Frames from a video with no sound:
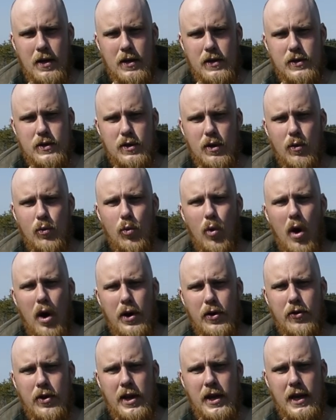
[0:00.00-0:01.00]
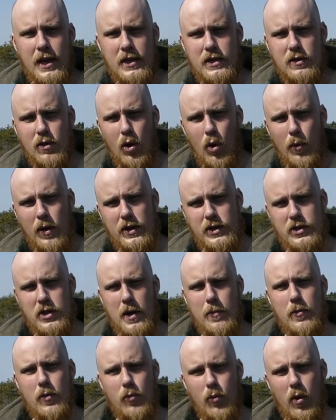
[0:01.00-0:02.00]
So watering is always
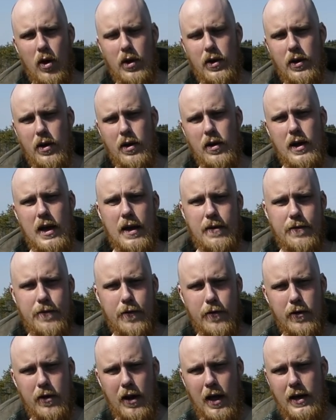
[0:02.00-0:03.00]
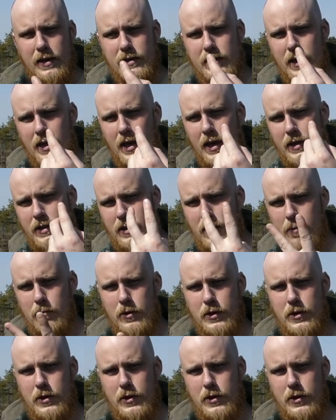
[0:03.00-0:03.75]
number one, and fertilizing is number